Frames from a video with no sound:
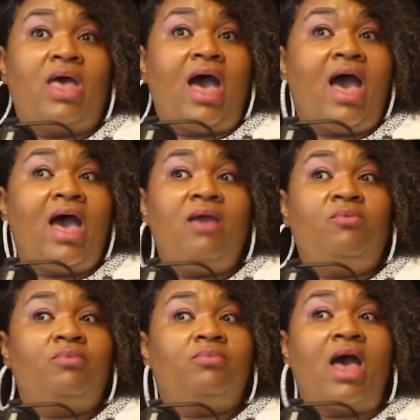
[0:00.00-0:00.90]

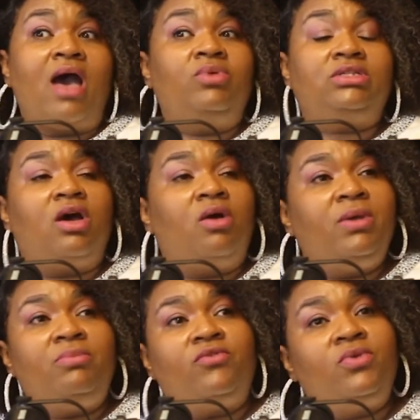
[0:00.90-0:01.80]
I would tell
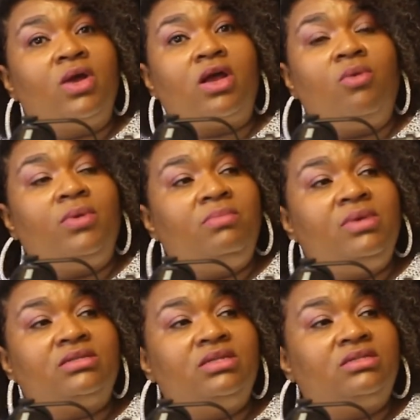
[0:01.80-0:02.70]
people, if you want to open a
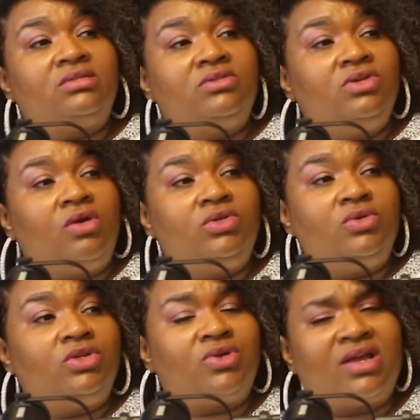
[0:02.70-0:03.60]
business,
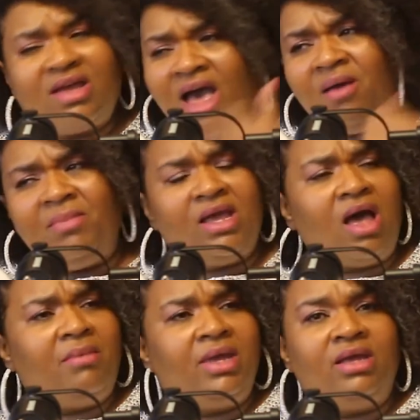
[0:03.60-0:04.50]
doing trucking, call me.
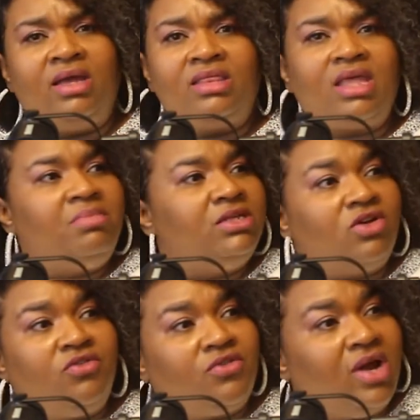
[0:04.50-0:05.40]
They'd be
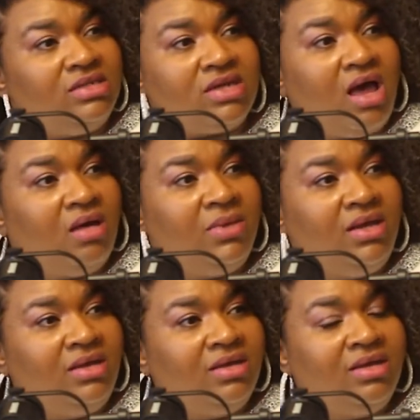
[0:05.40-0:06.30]
so afraid to call
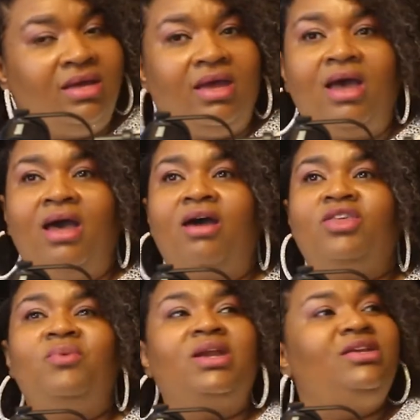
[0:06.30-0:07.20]
me.
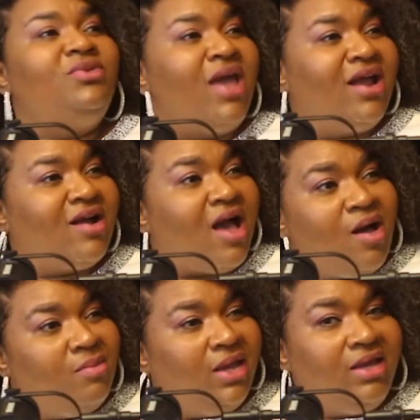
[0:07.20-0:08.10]
You want to do hair,
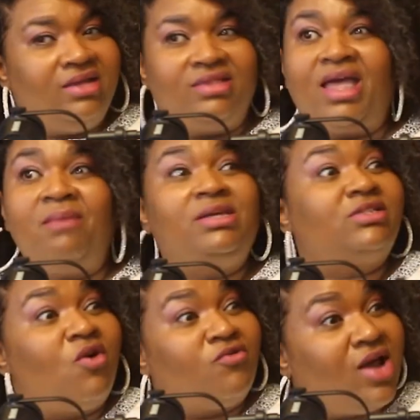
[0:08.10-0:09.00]
call me. They'd be
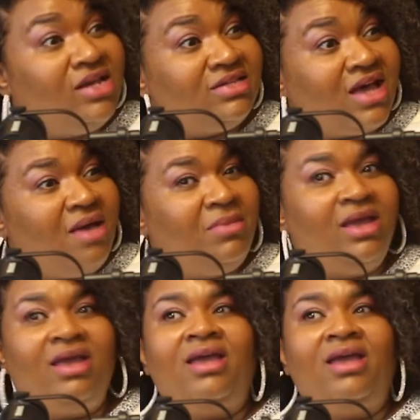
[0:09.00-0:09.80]
so afraid to call me.